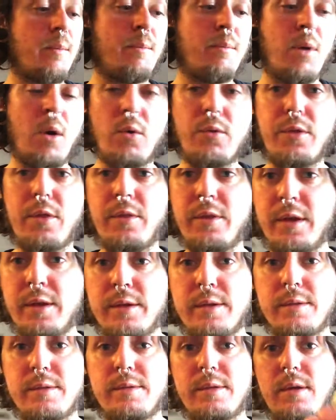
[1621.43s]
both of
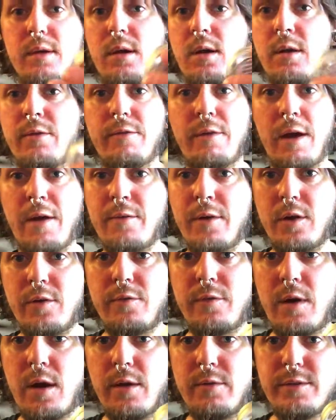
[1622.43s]
these a 5 out of
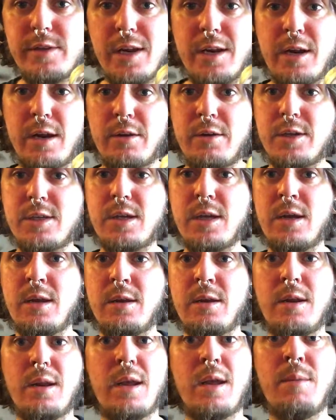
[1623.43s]
5, 10 out of
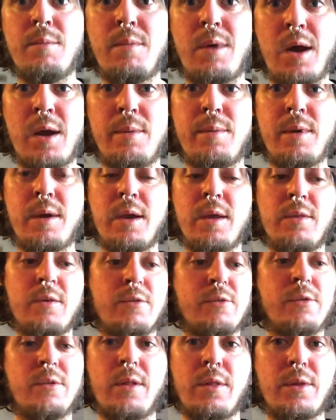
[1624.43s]
10. In my opinion,
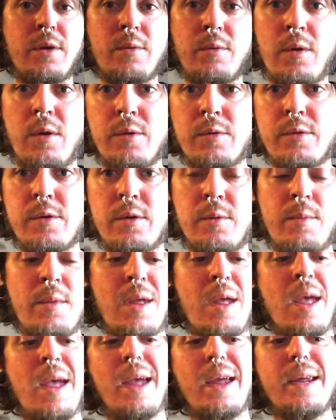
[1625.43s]
there's nothing wrong with them.
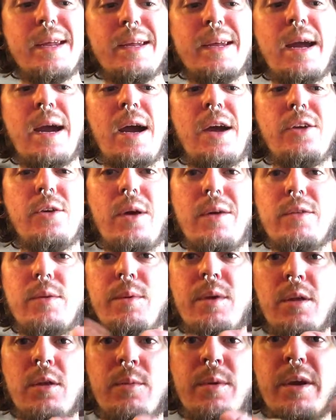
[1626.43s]
Yeah, you have to
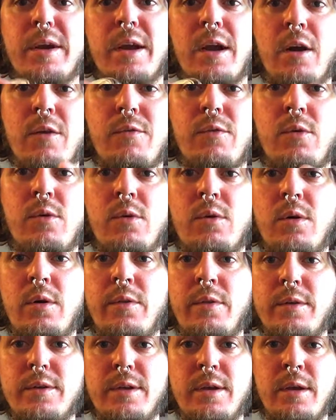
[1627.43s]
be a little bit careful
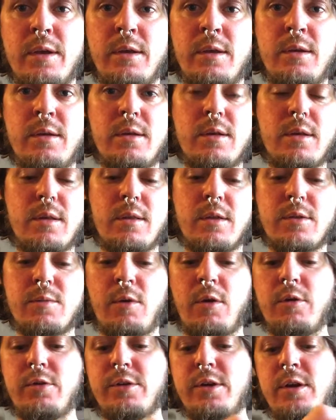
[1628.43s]
on the tin, the
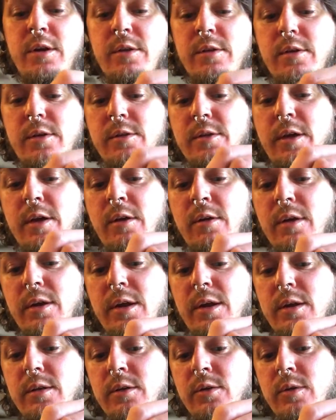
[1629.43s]
smaller tins, because you
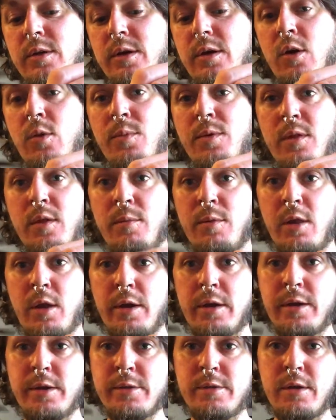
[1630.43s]
can open them a
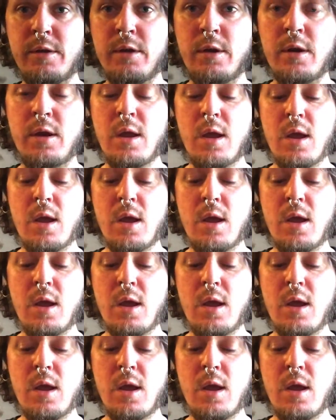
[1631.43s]
lot easier.